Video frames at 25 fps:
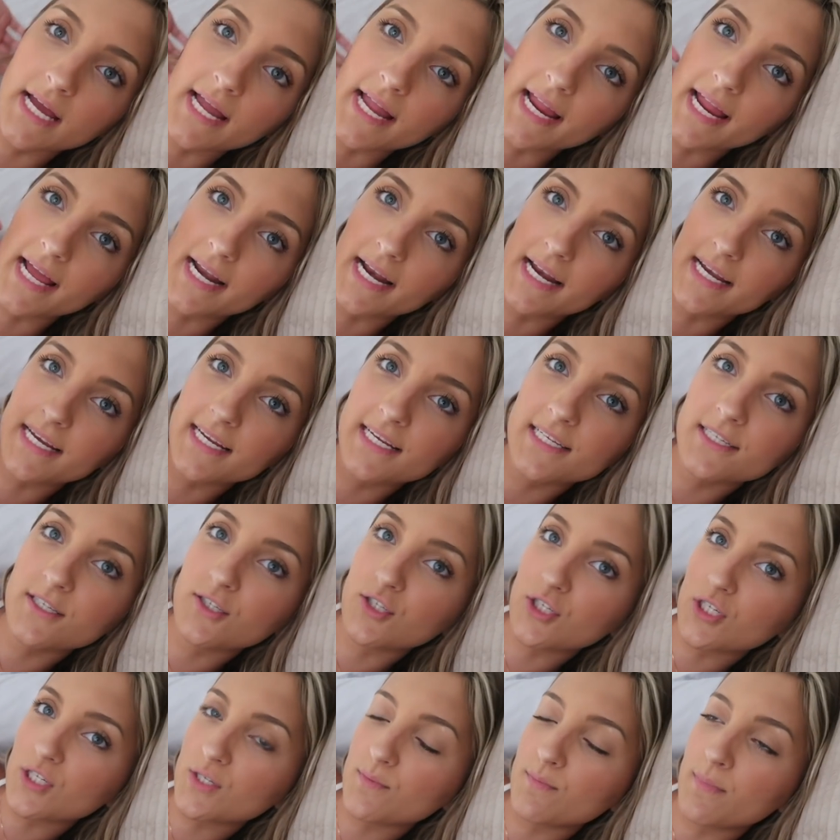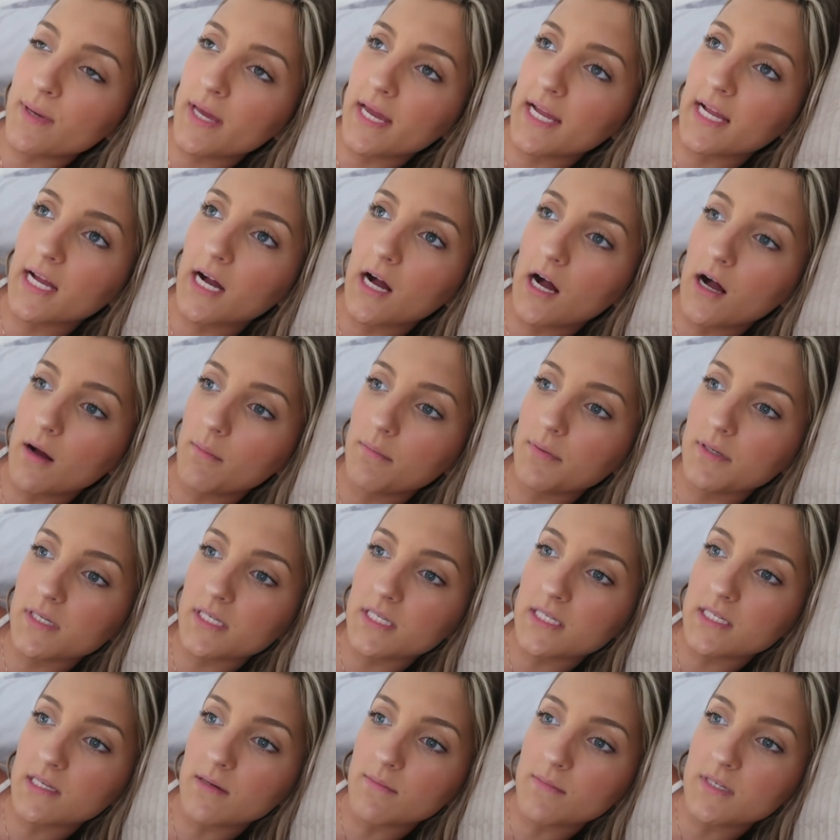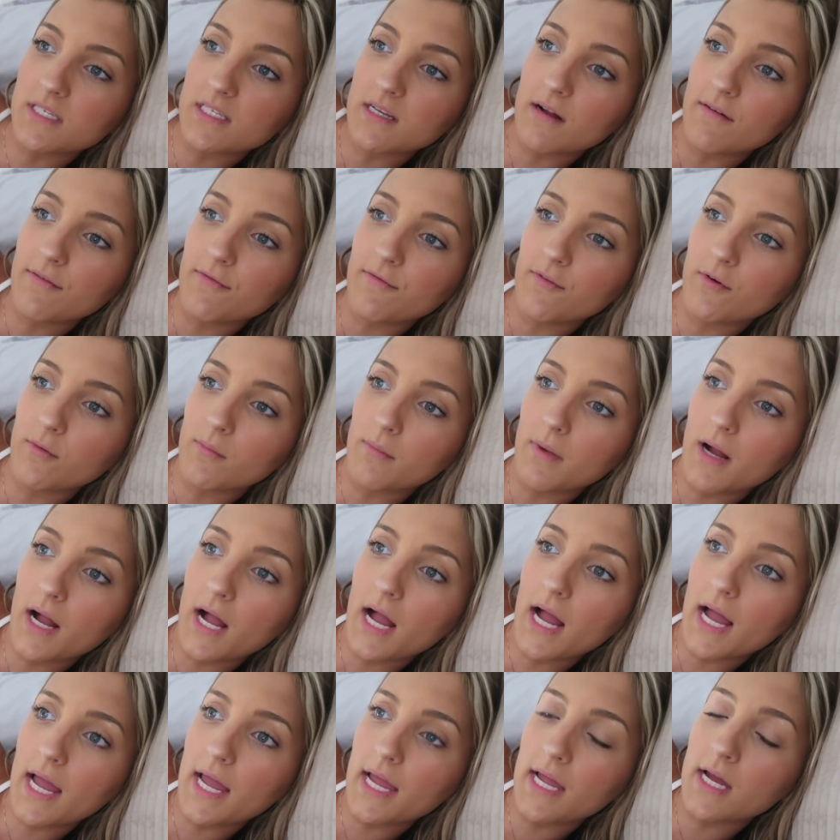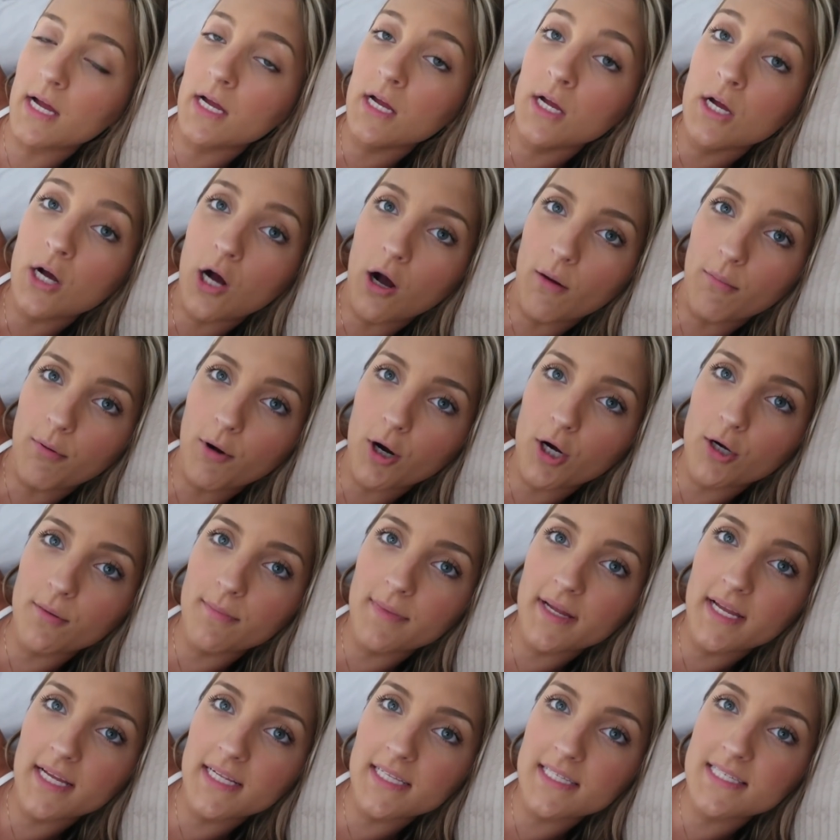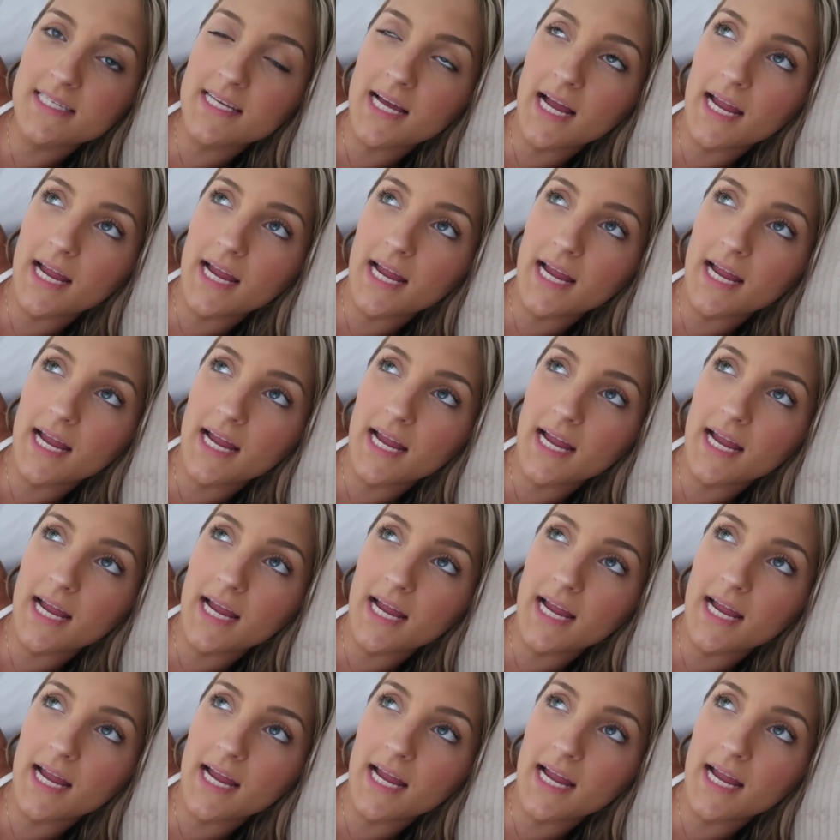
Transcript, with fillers: and I need to just pick up some stuff for my apartment.